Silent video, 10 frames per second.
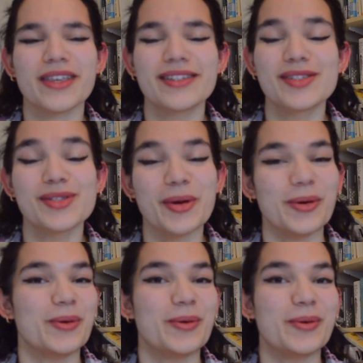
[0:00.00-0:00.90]

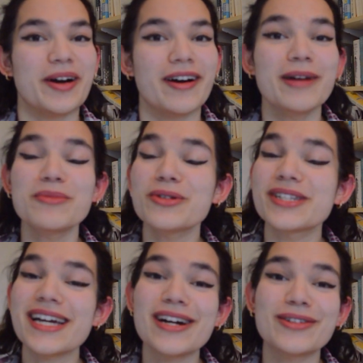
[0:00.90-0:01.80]
So I'm not
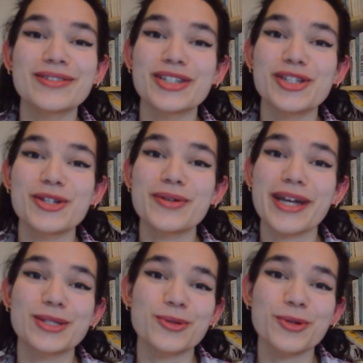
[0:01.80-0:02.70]
down to
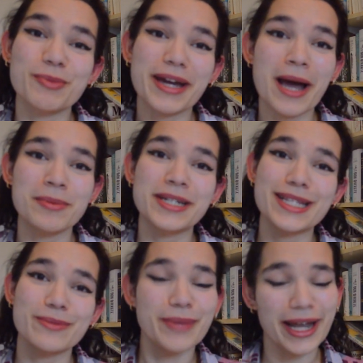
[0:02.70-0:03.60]
get screwed by
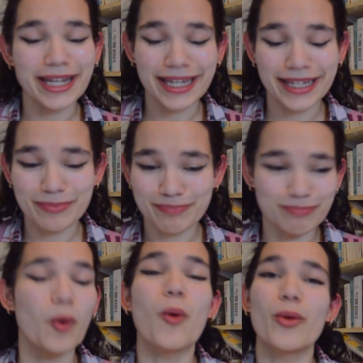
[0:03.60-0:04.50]
capitalism any
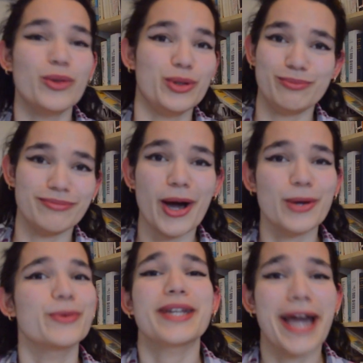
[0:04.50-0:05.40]
more than I
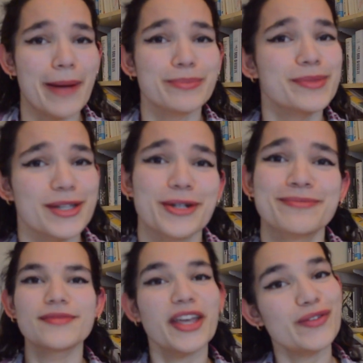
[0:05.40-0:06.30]
already am. So
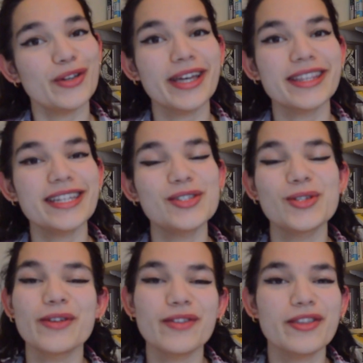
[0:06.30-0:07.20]
if you like this,
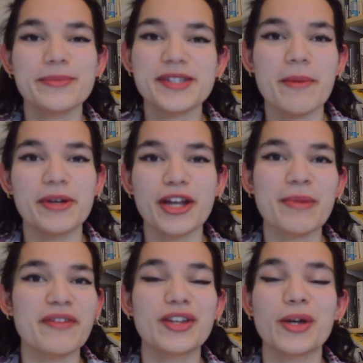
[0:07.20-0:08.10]
do give it a thumbs up, and I
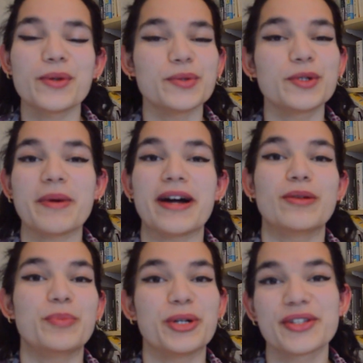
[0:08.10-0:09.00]
make videos all
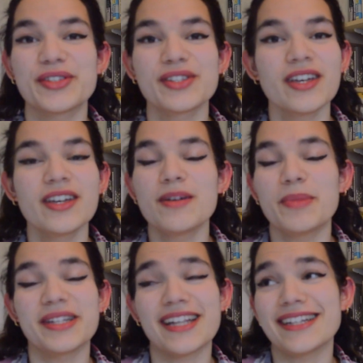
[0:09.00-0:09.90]
about books,
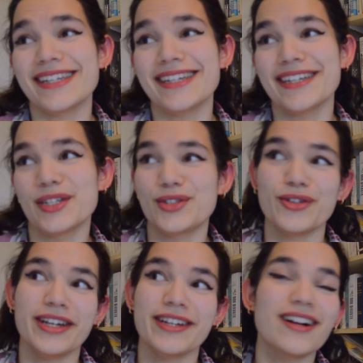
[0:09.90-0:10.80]
personality,
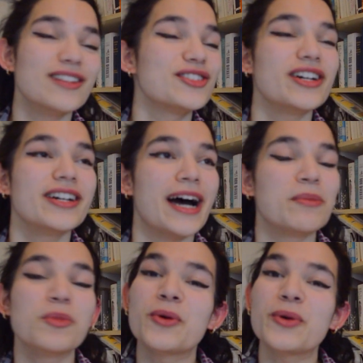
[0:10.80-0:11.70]
history, culture,
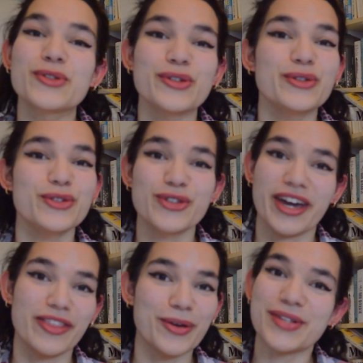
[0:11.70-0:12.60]
and more. So do
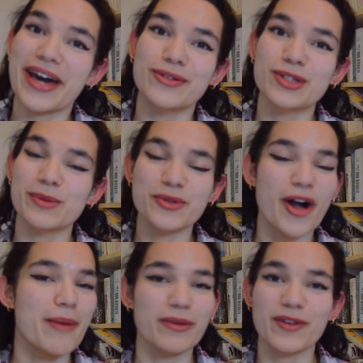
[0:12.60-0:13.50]
check those out and
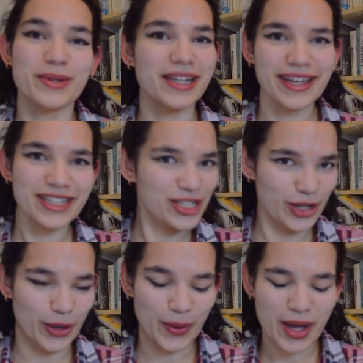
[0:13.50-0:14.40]
subscribe if you would like
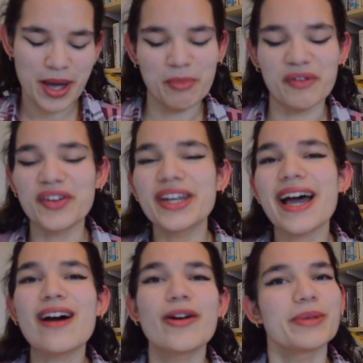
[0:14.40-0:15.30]
to. But for
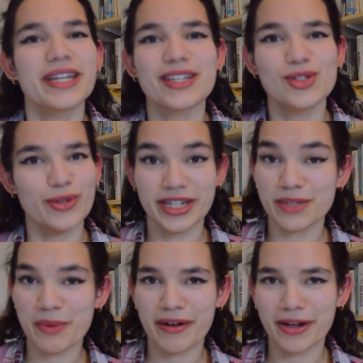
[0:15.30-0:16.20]
now, I'm gonna get straight
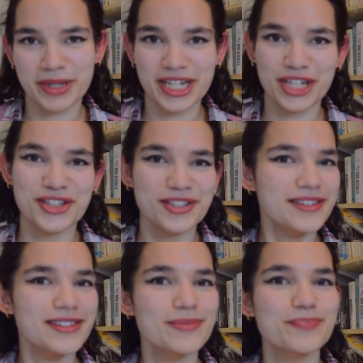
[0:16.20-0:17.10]
into my recommendations.